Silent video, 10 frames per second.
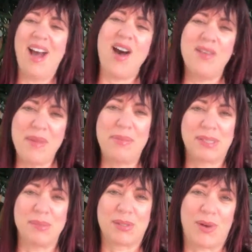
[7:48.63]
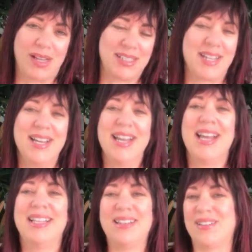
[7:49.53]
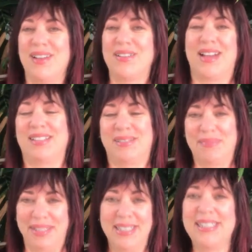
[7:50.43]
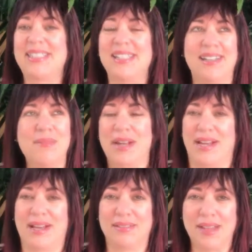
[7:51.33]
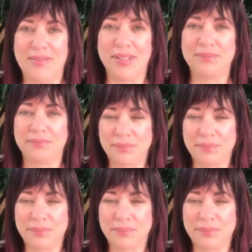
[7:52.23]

Oh, and maybe some squash. No, no nuts, but it's, oh my God, I love it.